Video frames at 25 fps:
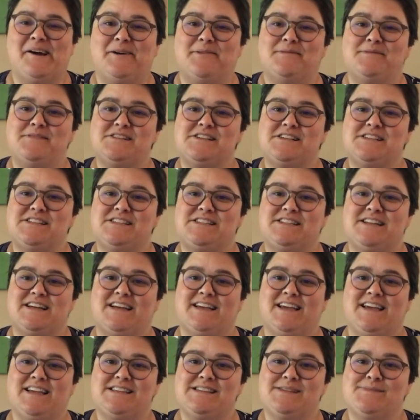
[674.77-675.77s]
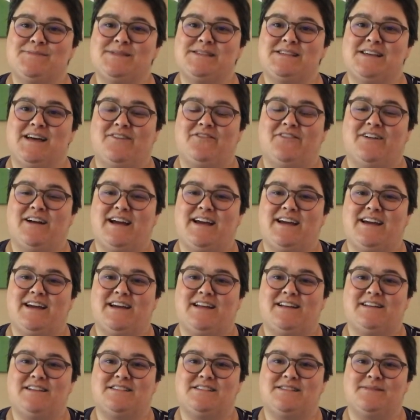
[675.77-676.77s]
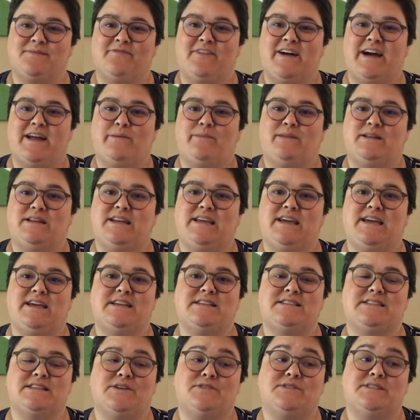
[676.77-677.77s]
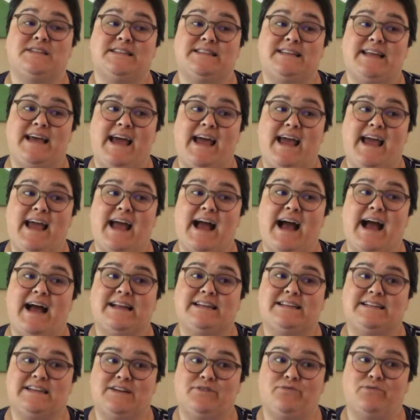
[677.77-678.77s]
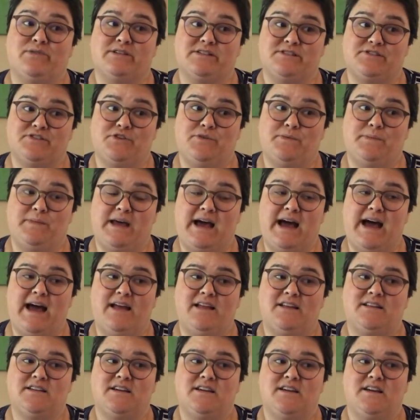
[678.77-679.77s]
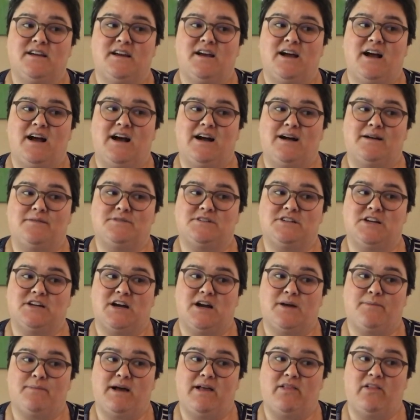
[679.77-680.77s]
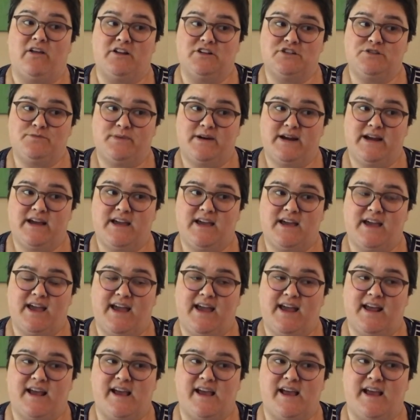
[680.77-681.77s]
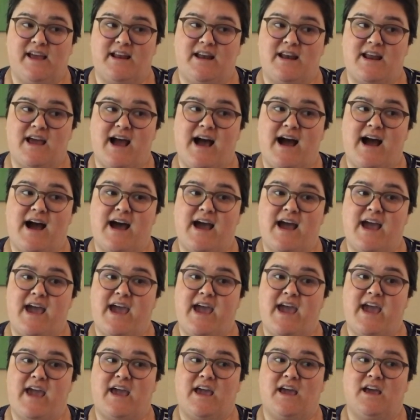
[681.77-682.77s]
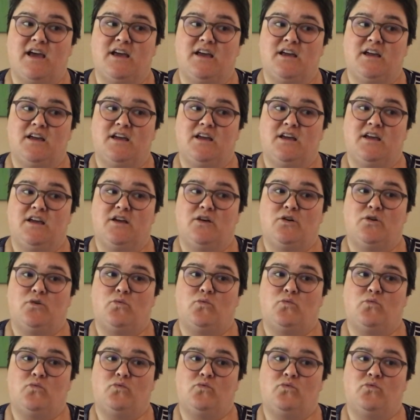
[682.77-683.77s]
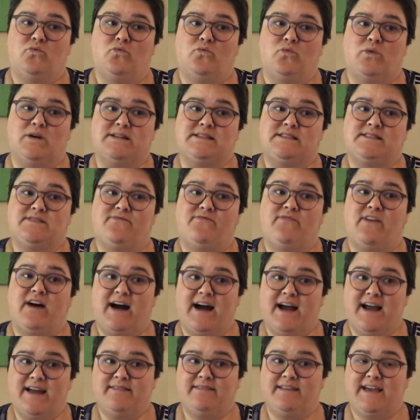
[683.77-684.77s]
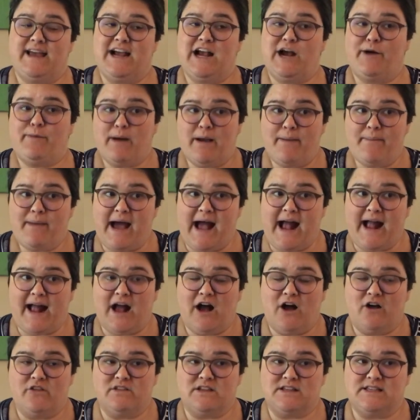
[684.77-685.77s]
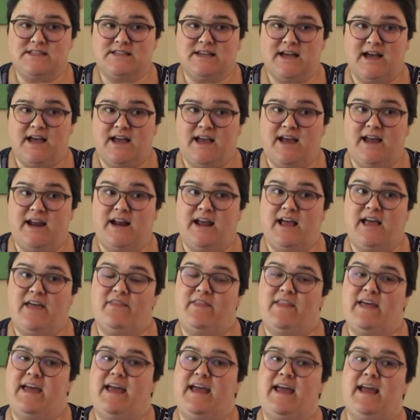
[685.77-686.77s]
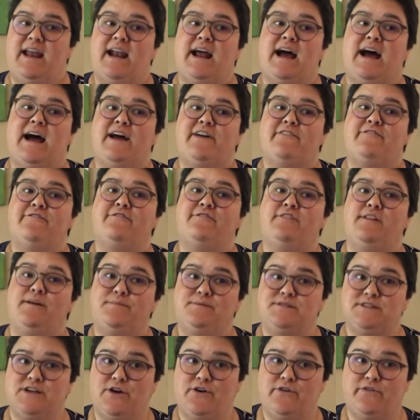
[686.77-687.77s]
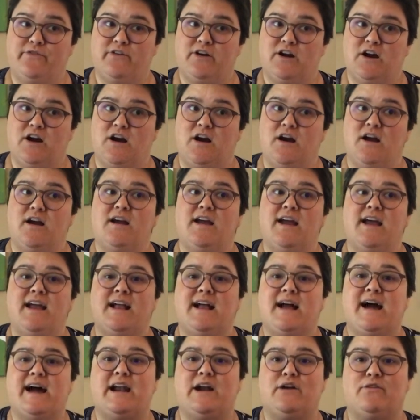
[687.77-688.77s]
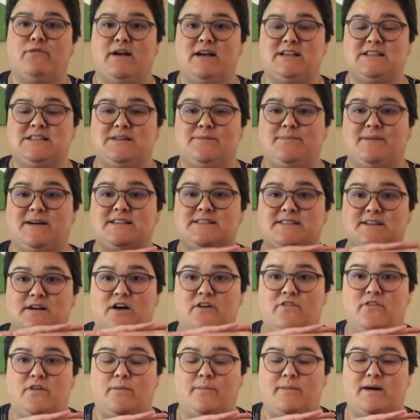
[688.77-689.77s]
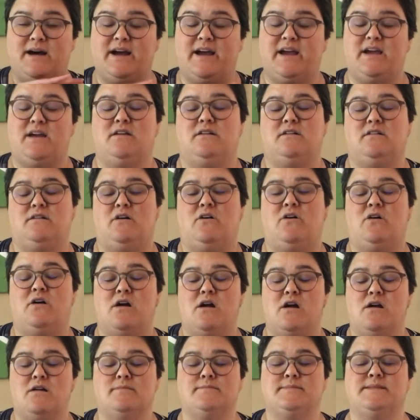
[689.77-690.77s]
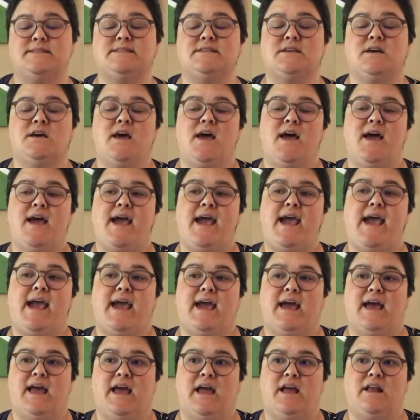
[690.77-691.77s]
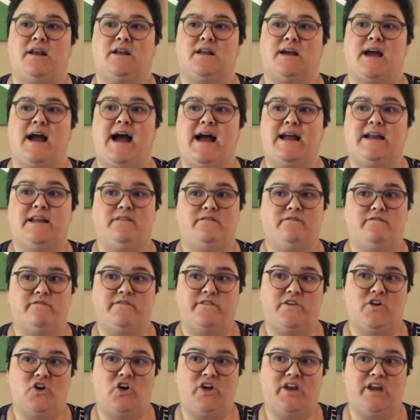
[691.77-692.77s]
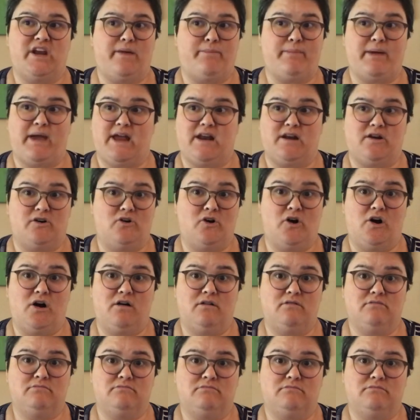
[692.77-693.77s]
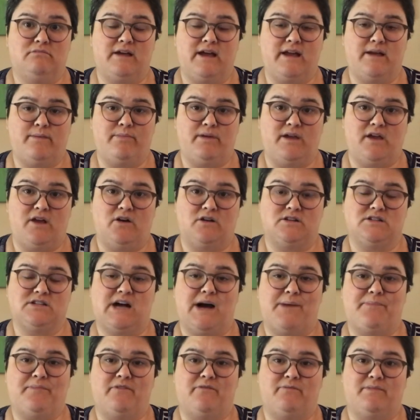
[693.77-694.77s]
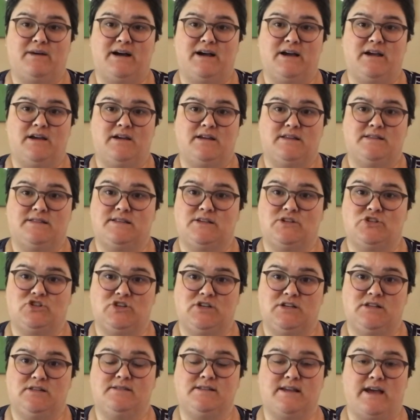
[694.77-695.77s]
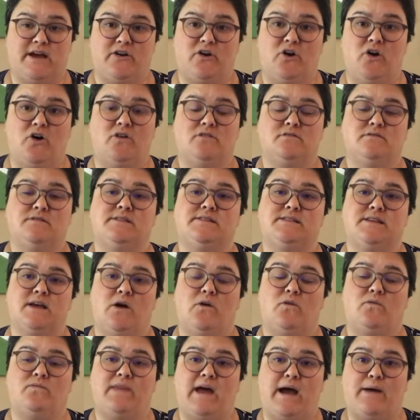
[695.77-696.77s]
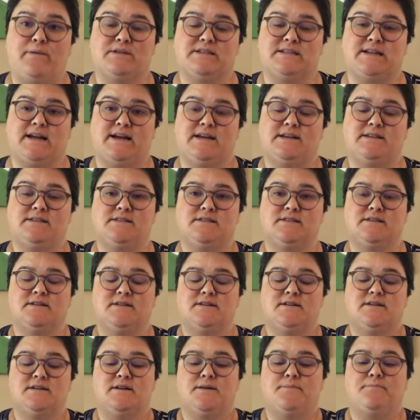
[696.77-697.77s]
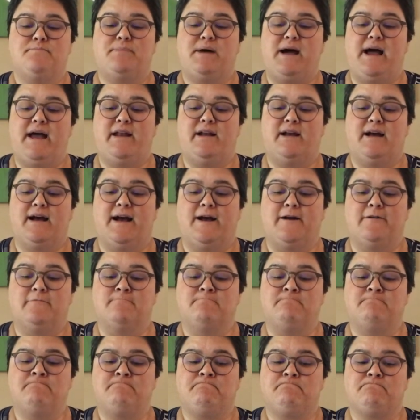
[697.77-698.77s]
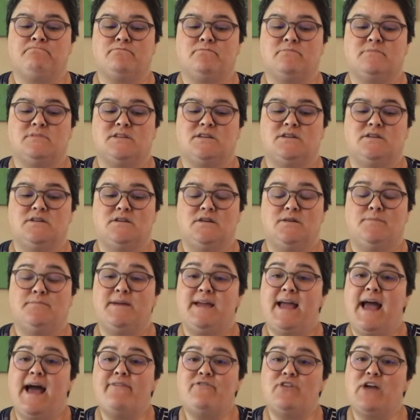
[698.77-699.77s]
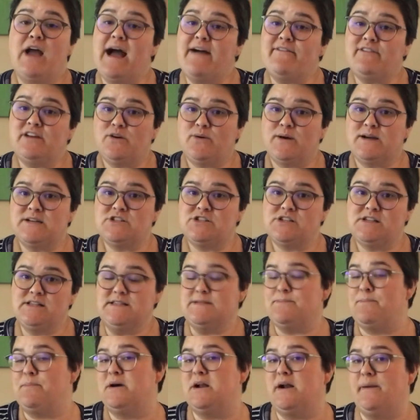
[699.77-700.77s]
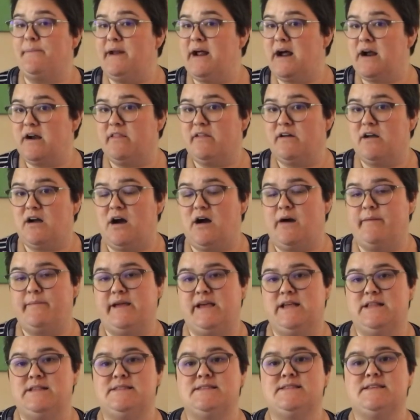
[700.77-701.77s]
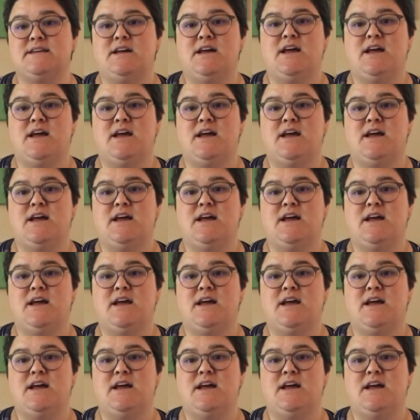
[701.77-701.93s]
just to get some sun ray and some vitamin D. So today I did resume that during my lunch break, and I was fine laying on my back out in the sun, and then I flipped over and kind of rested myself on my arms, and I didn't feel any pain at all, like being on top of my incisions at all. So that was nice. But yeah, if you have any questions, put them down in the comments.